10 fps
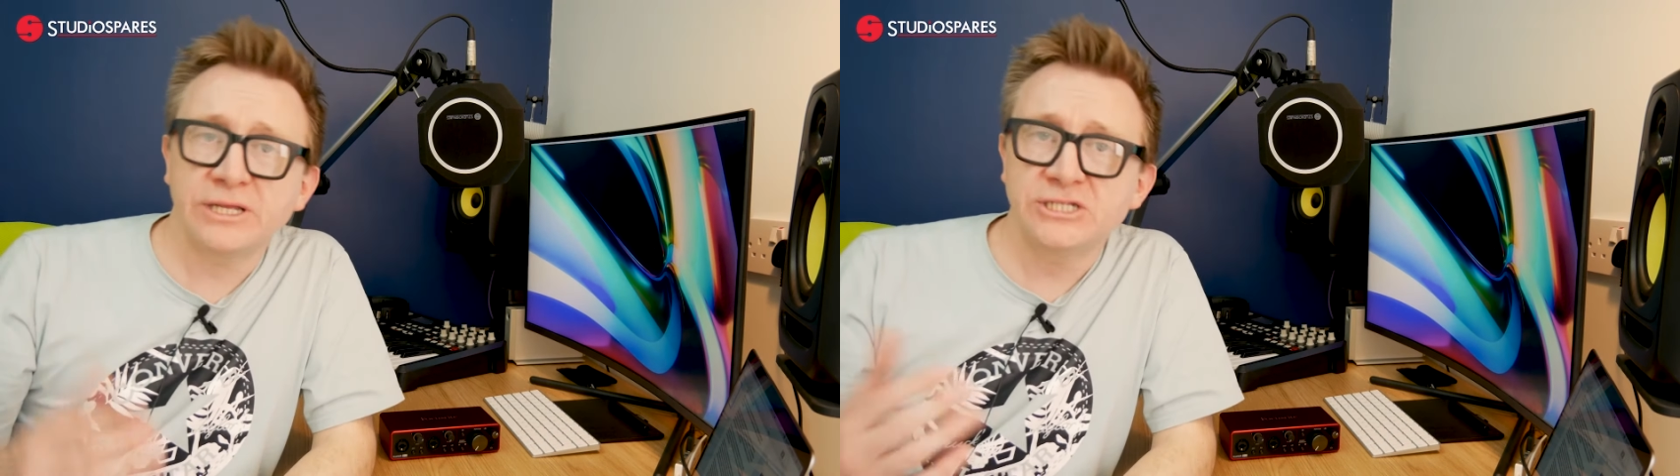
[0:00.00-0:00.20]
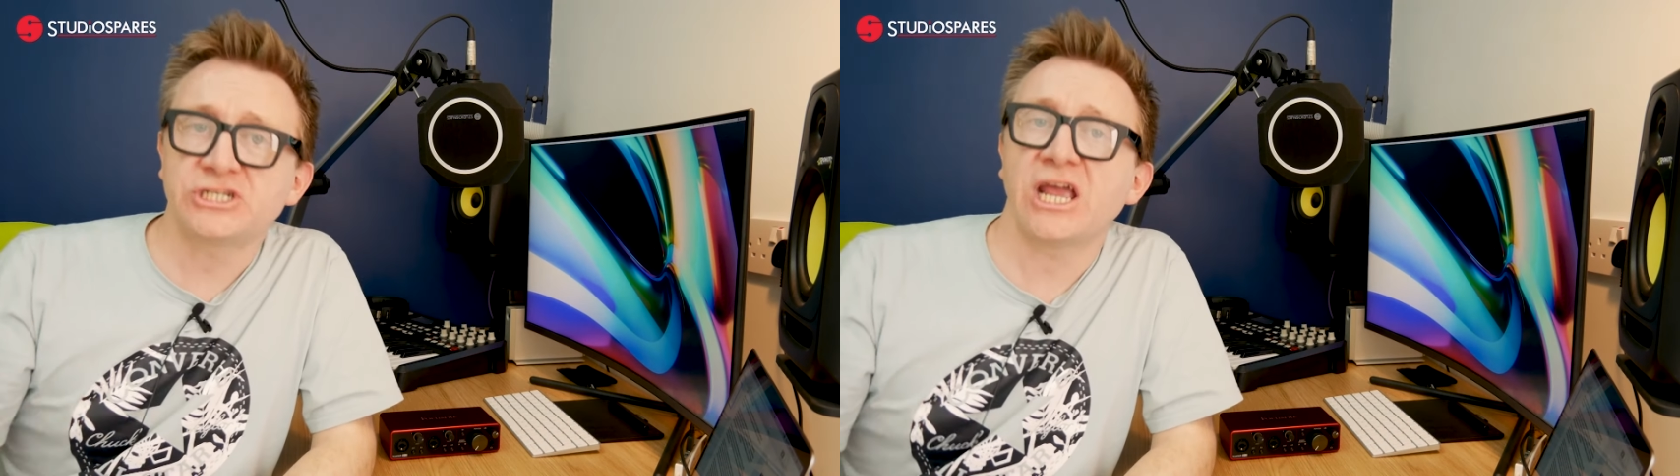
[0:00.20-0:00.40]

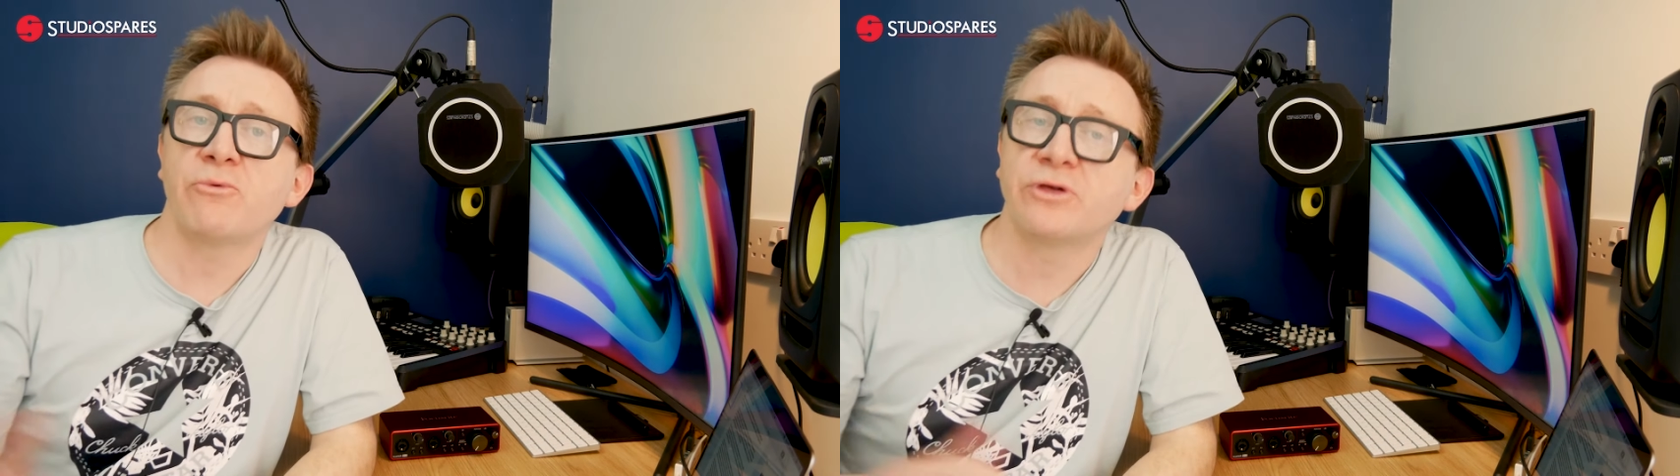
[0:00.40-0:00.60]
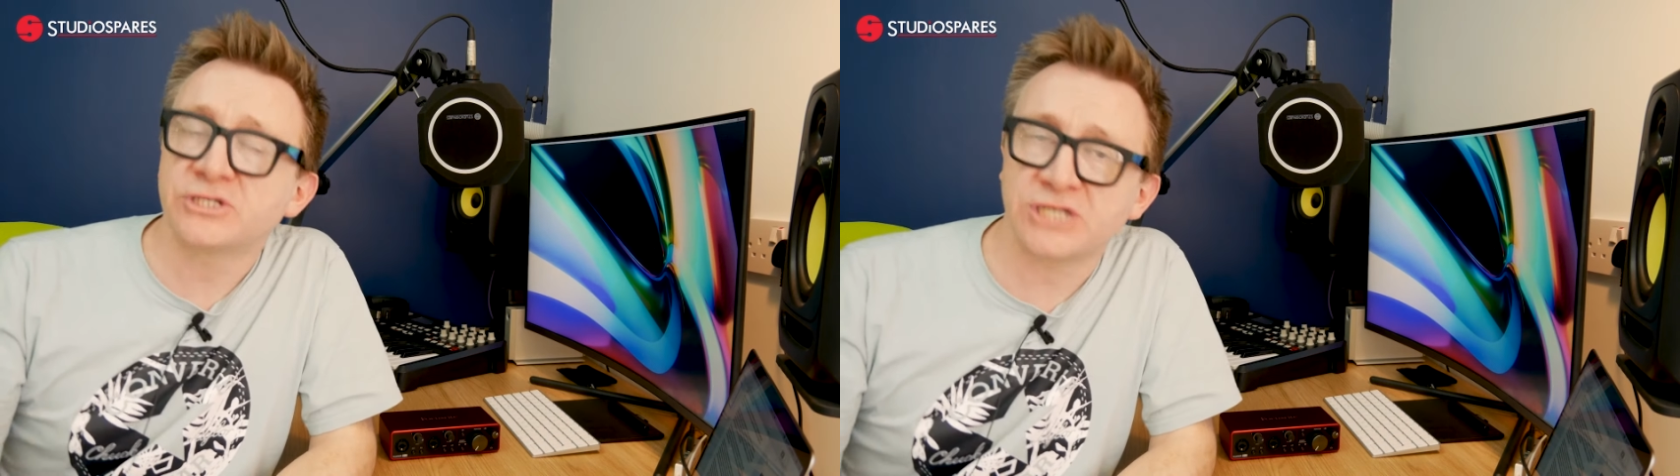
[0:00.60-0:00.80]
please
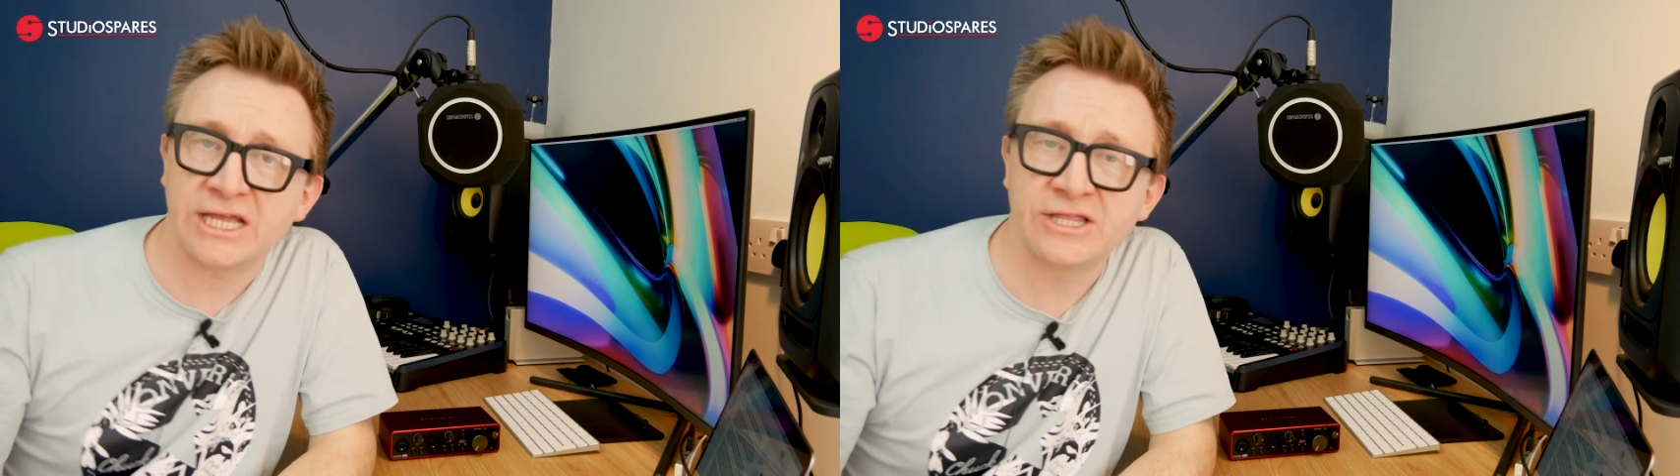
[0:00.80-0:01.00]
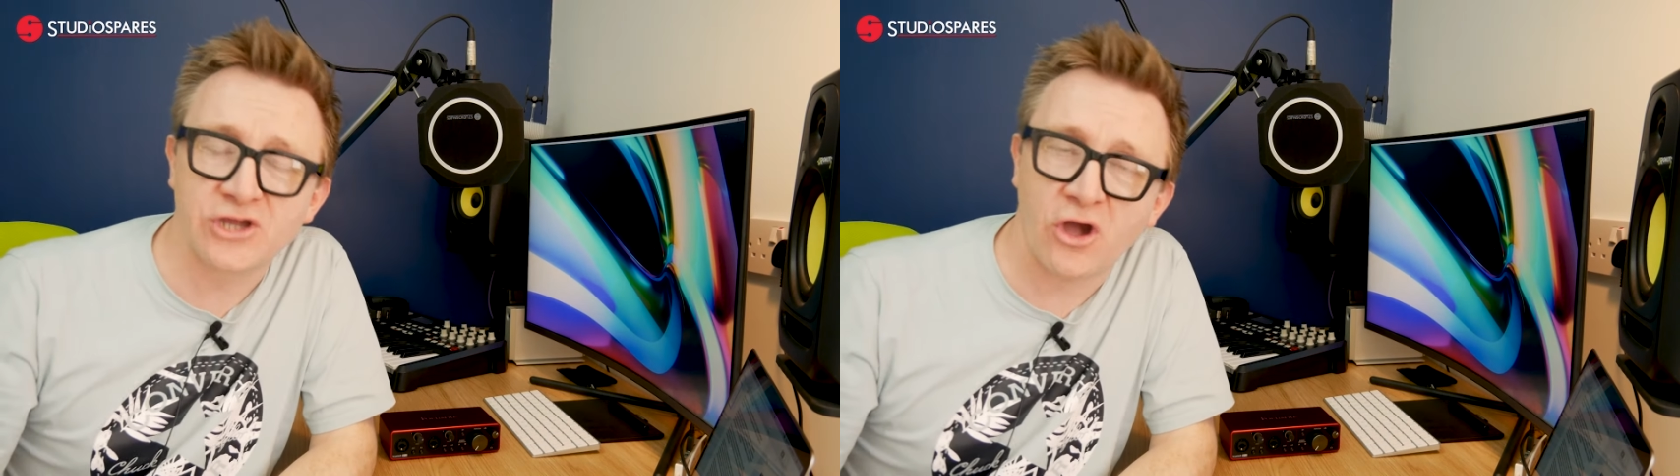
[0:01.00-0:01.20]
share with us
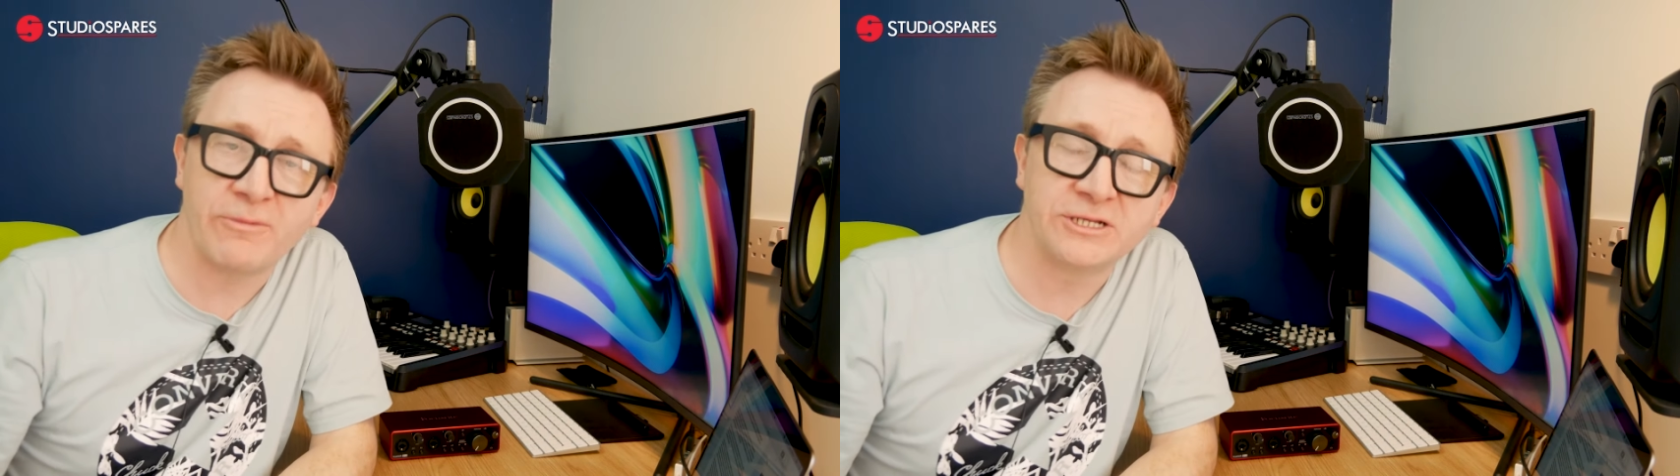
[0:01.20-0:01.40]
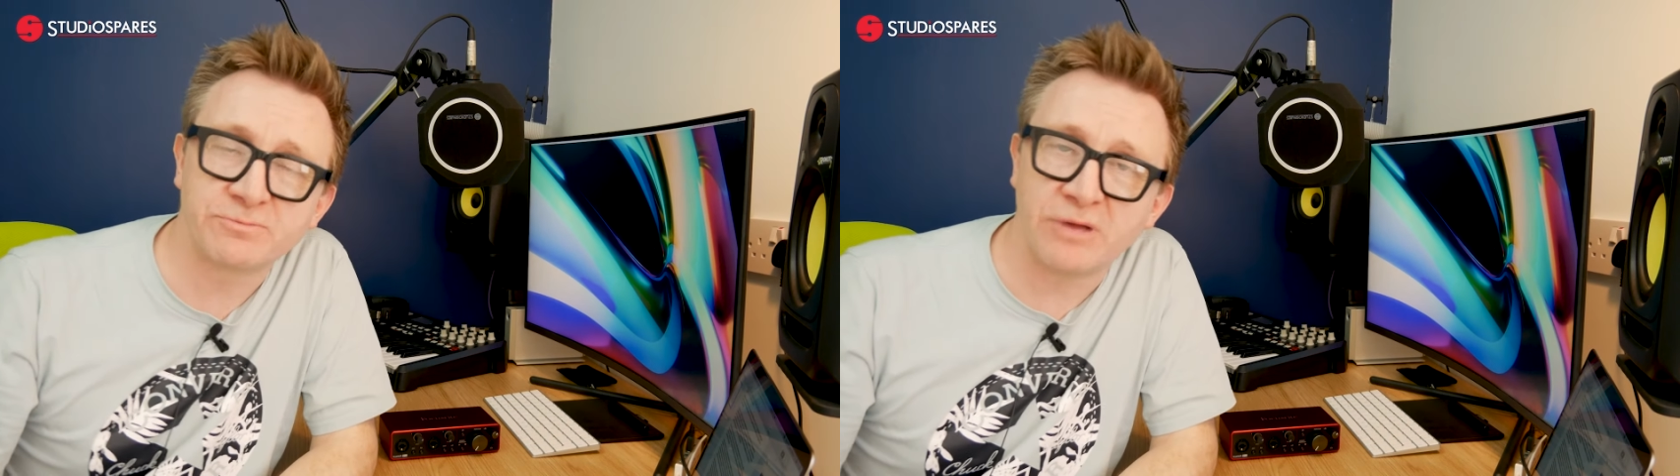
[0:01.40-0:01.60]
in the
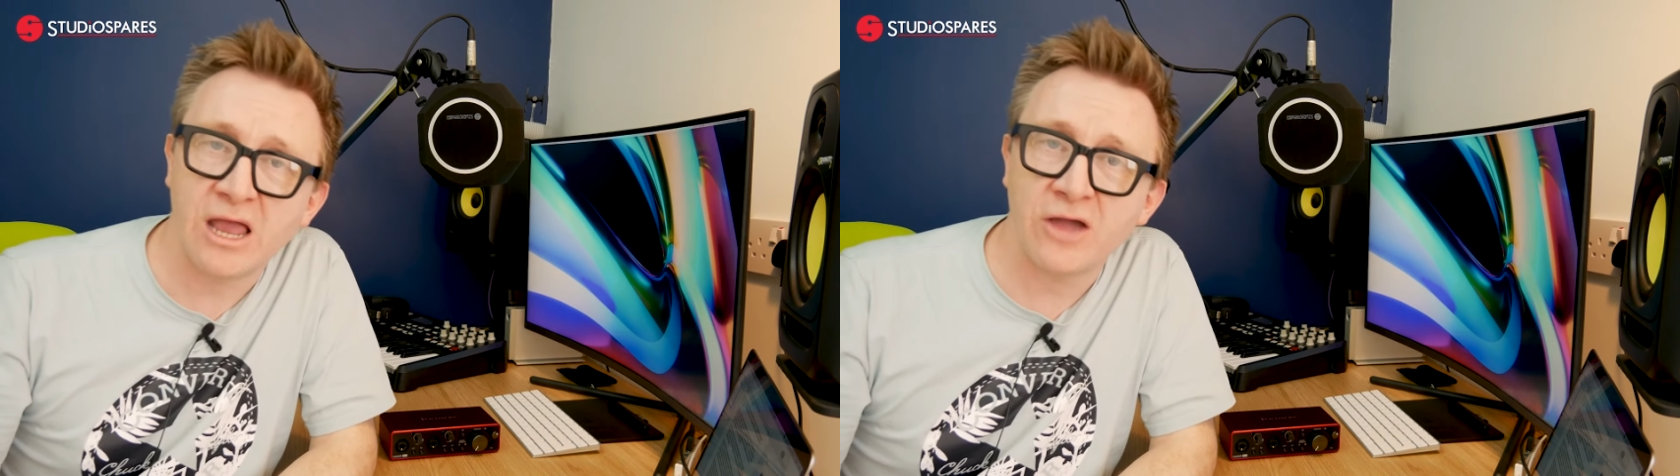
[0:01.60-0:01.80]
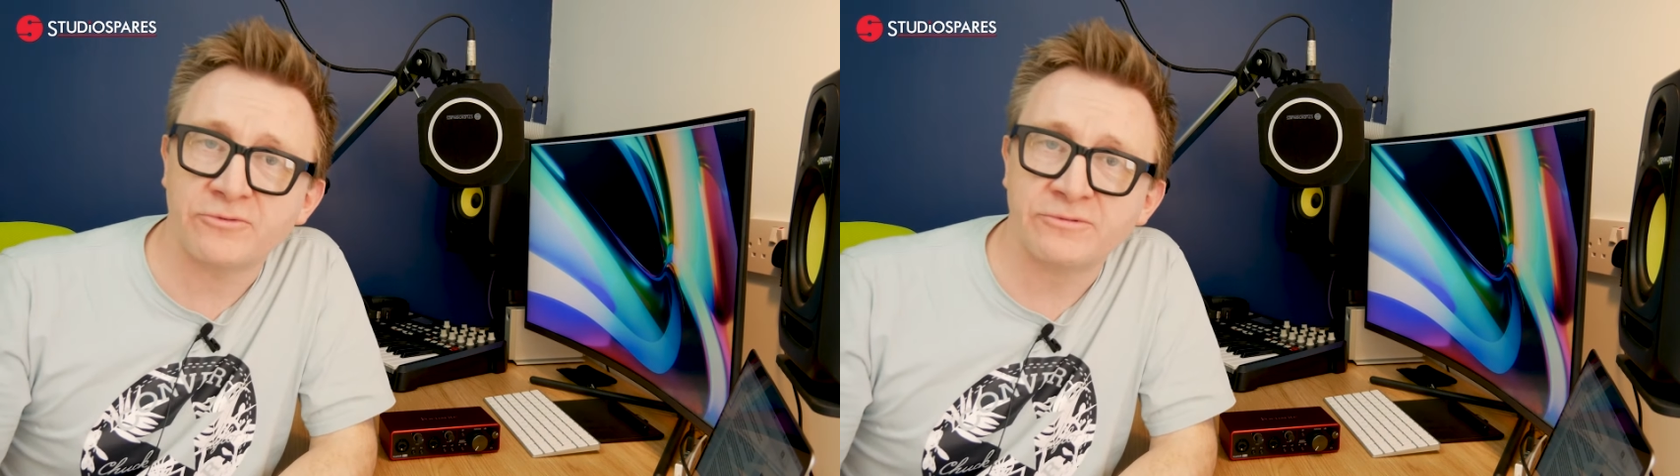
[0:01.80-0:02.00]
comments
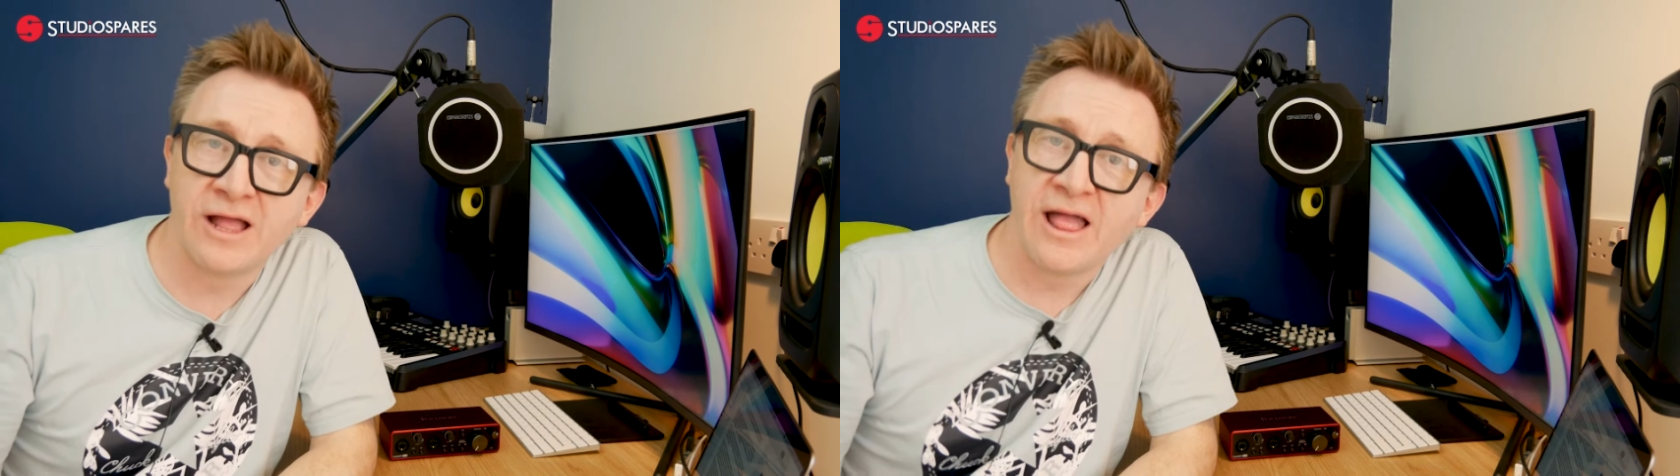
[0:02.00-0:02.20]
below.